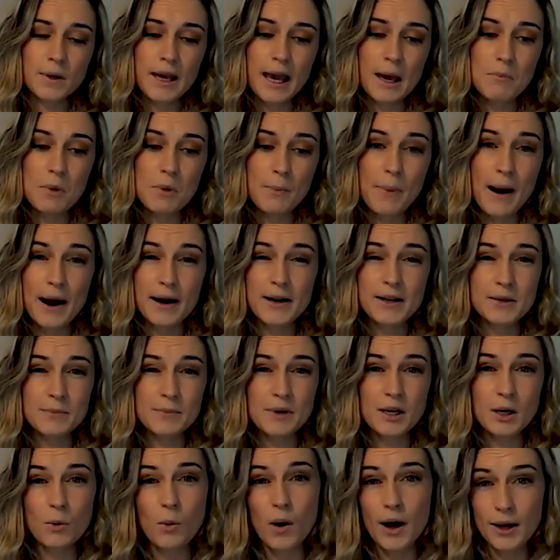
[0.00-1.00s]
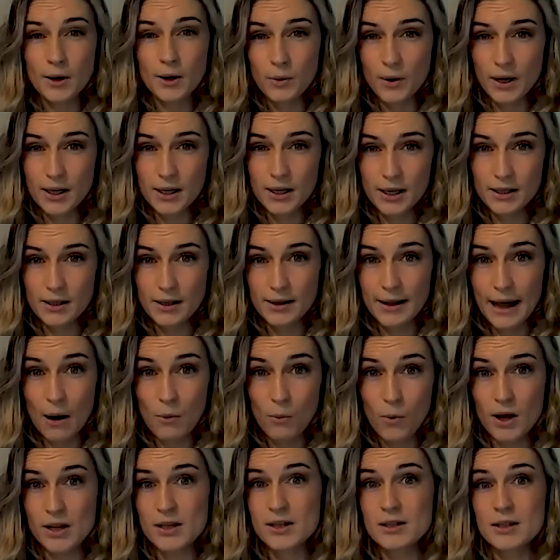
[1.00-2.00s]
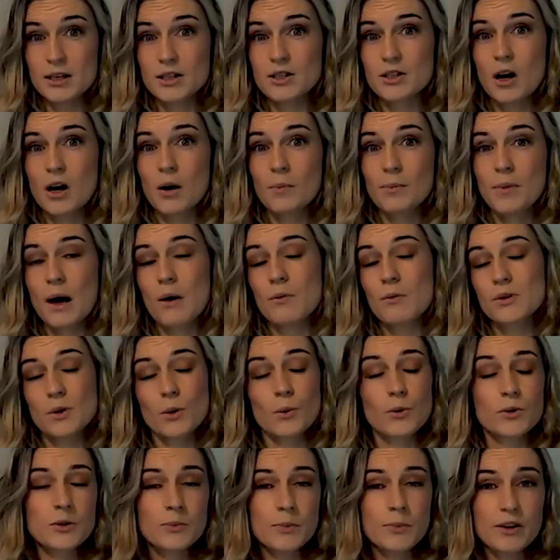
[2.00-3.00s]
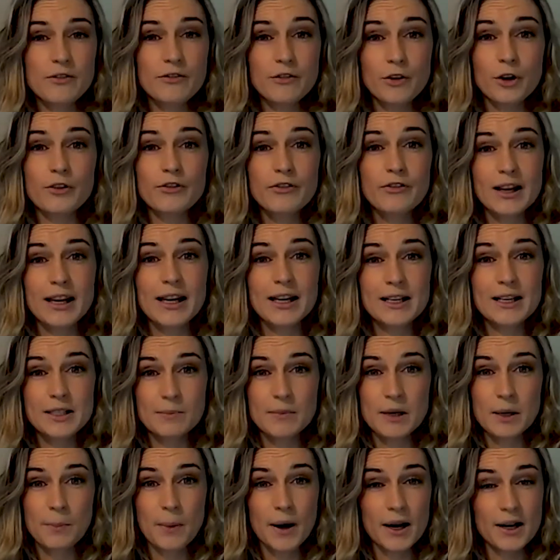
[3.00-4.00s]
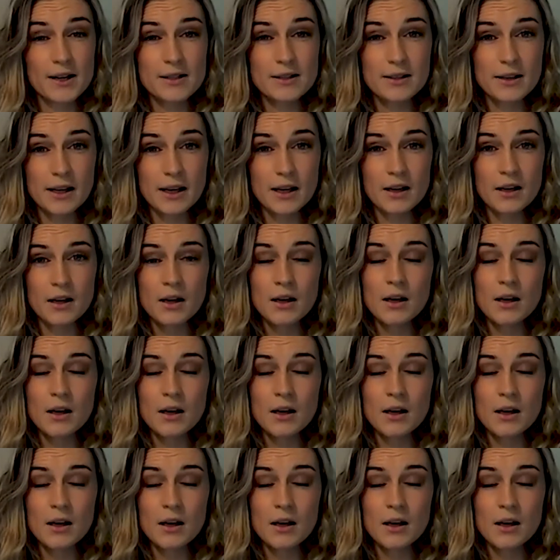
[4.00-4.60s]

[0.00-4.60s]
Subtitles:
became apparent to me quite quickly that that wasn't a job that was going to be fulfilling to me personally,